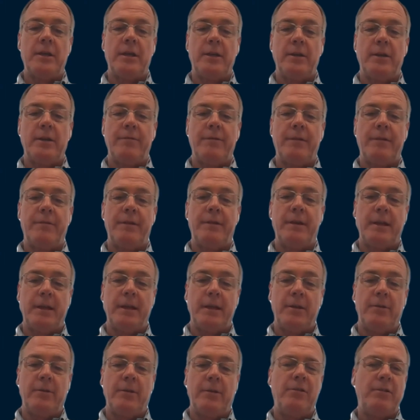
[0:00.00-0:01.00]
So in
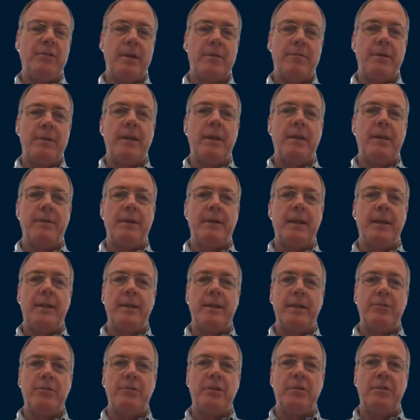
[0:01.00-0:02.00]
our
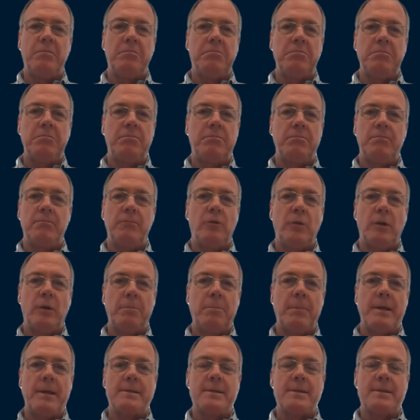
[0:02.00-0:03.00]
experience in January and
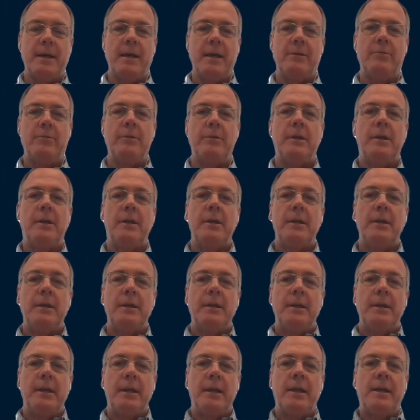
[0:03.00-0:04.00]
February,
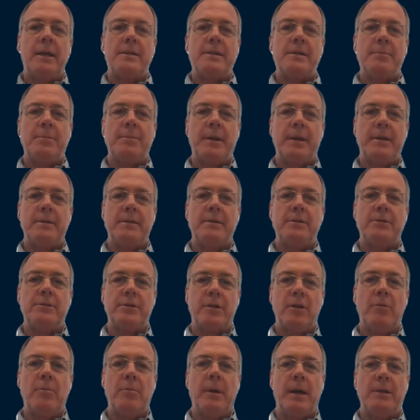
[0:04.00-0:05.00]
that's been coming
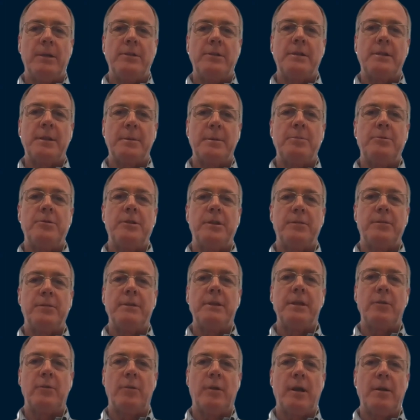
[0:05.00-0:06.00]
since
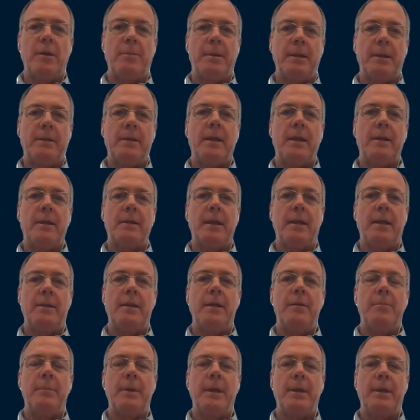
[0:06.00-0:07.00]
last year, is
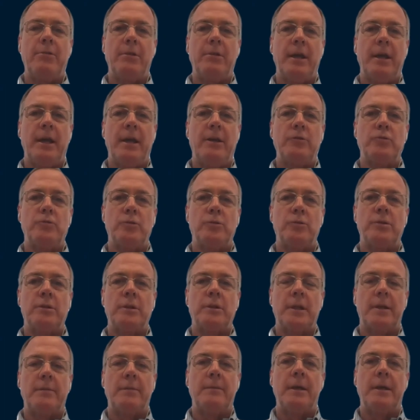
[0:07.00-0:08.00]
companies are more
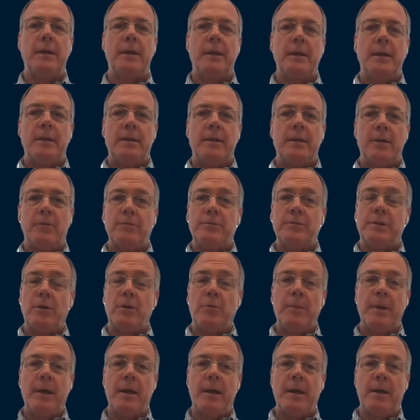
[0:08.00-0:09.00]
open now to
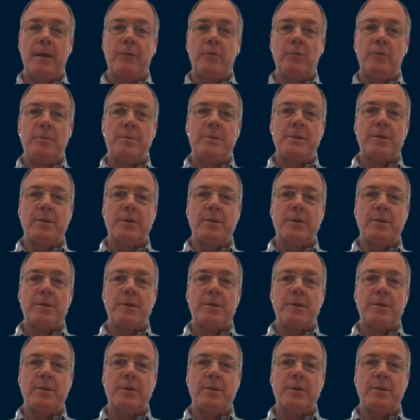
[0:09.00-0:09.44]
understand that there